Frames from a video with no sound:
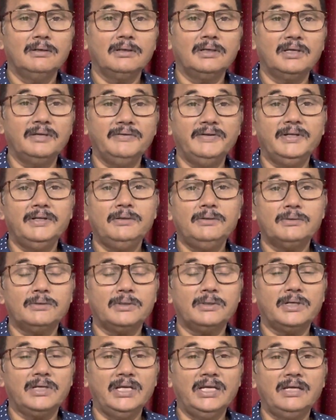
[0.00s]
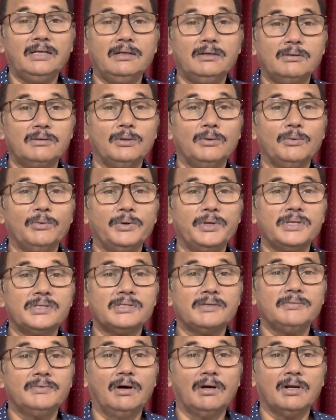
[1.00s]
taken to the notice
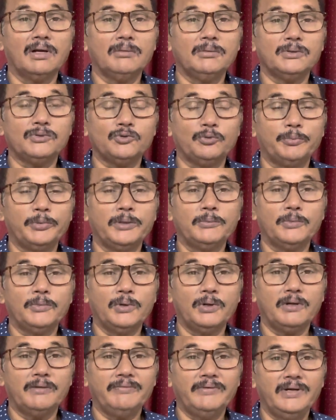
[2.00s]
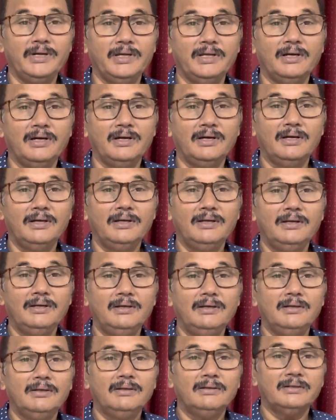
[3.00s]
of the Honorable Supreme Court of India,
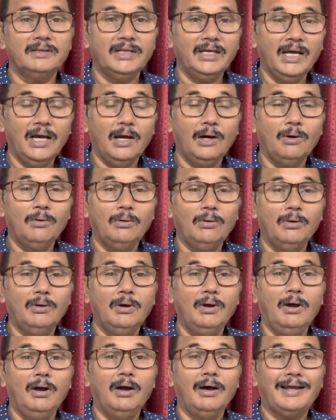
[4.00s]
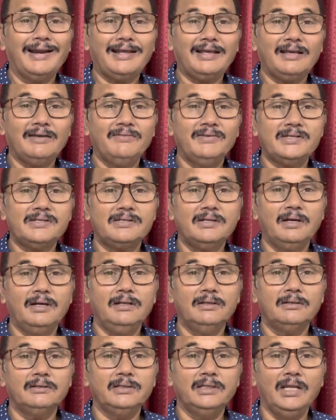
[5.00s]
they have
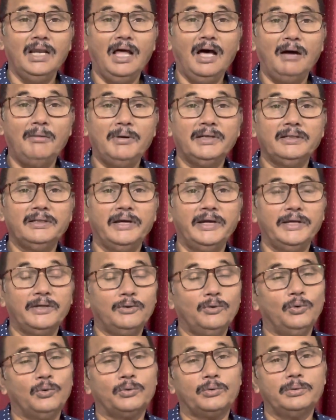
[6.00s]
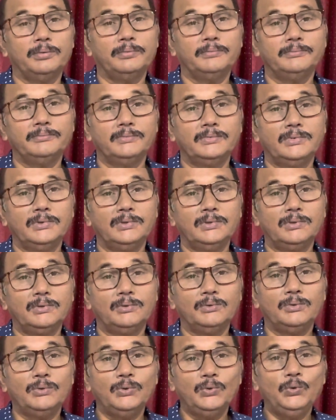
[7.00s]
requested the Allahabad High Court
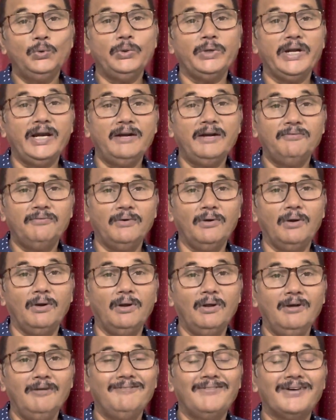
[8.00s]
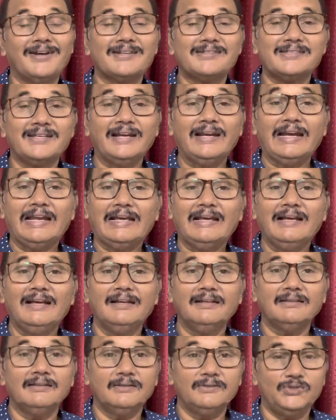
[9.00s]
to do needful for sending
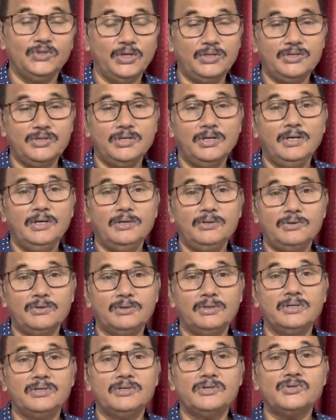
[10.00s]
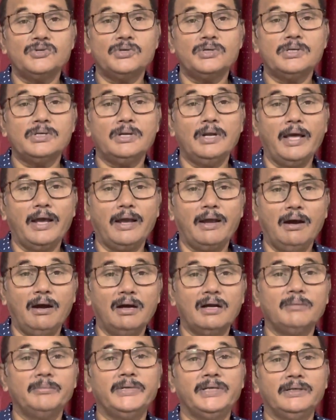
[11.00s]
the judge to the Judicial
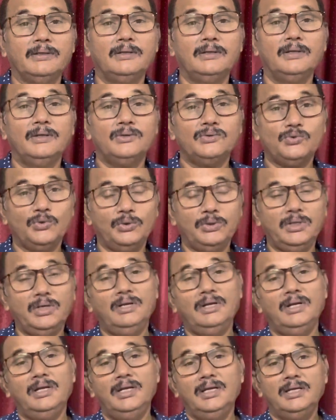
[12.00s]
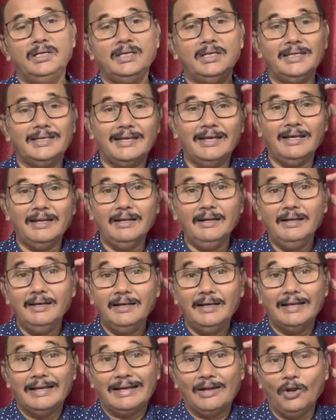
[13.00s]
Academy so that he can
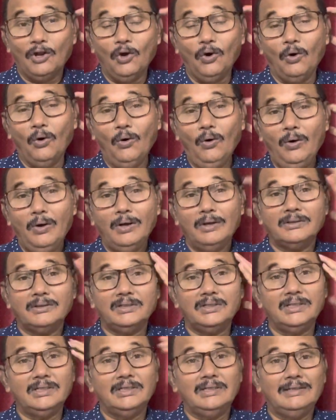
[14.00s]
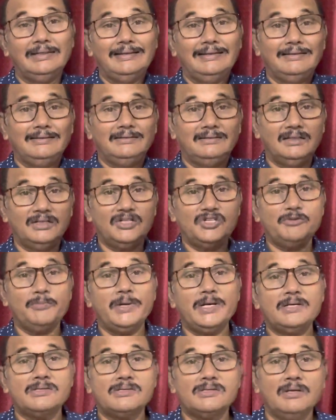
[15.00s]
know the
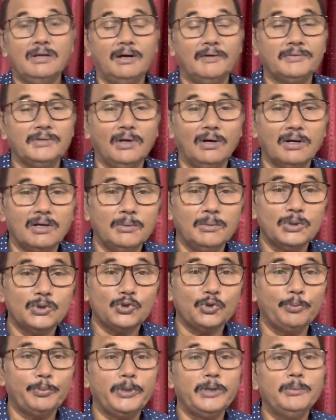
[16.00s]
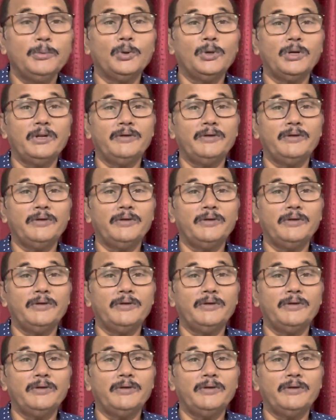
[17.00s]
judgments of the Honorable Supreme Court